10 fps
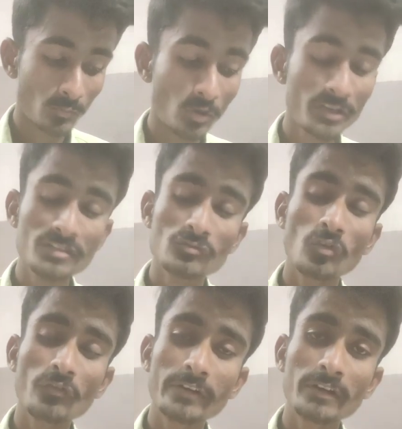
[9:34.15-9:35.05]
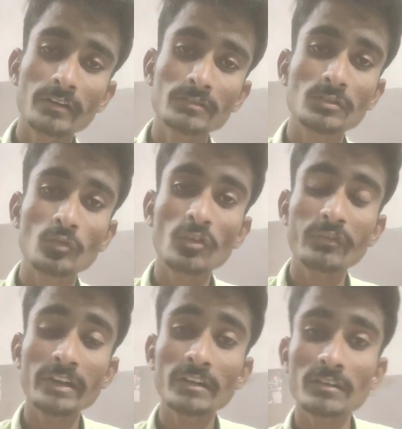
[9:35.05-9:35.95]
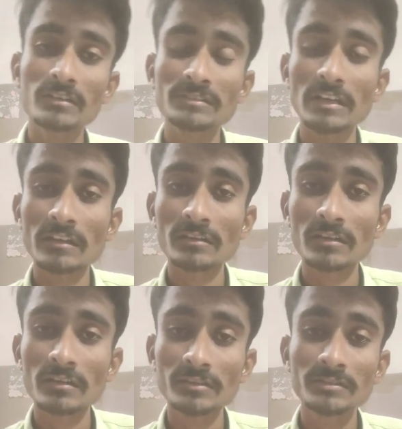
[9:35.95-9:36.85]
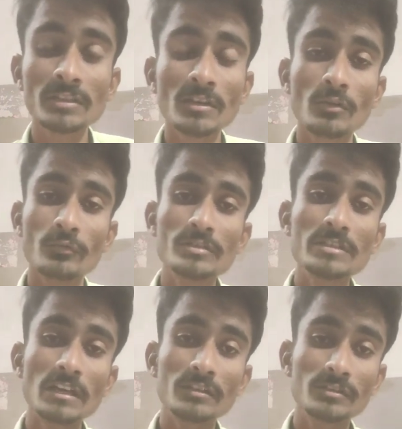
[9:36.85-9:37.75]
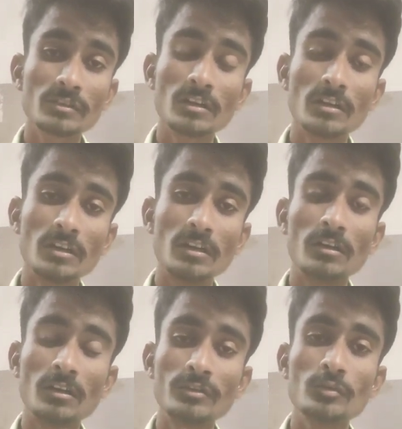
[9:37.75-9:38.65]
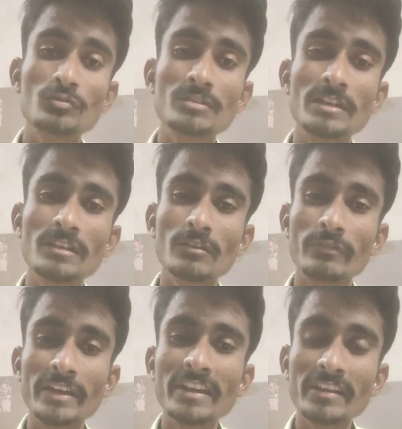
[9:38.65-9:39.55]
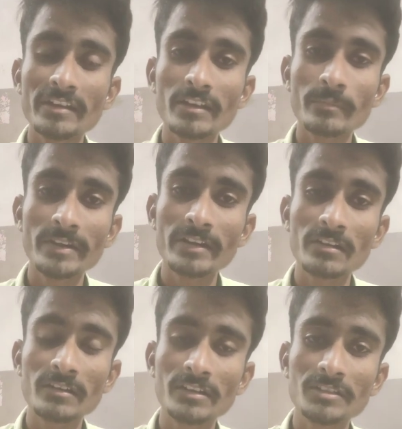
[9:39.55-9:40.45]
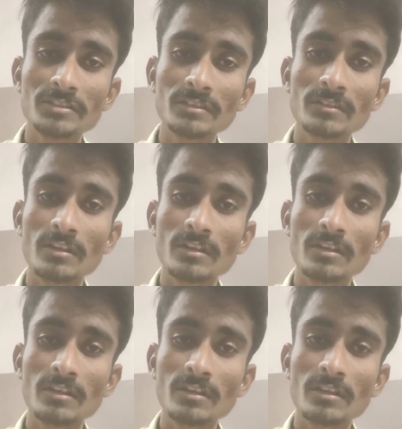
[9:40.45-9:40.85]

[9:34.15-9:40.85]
What is orphan drugs? Orphan drugs are the drugs which are used in the very rare medical condition,